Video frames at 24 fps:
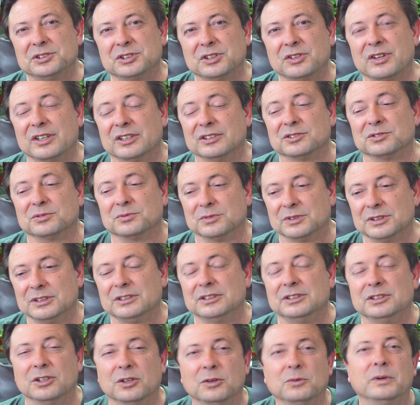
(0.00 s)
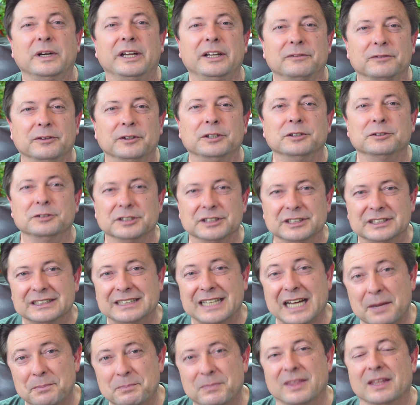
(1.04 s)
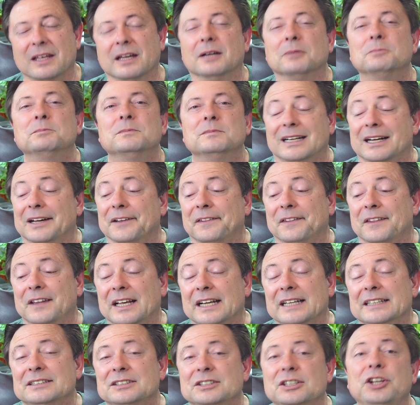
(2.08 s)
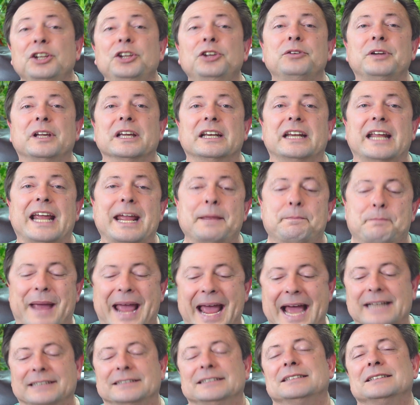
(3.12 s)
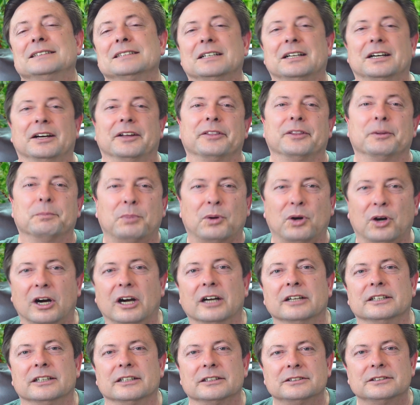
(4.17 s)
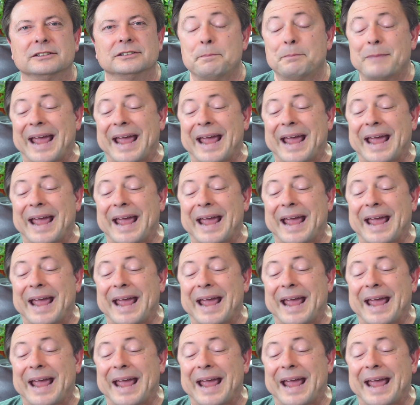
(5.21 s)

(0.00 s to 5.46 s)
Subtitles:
so there's really no way for you to stop them unless you get a patent on the product.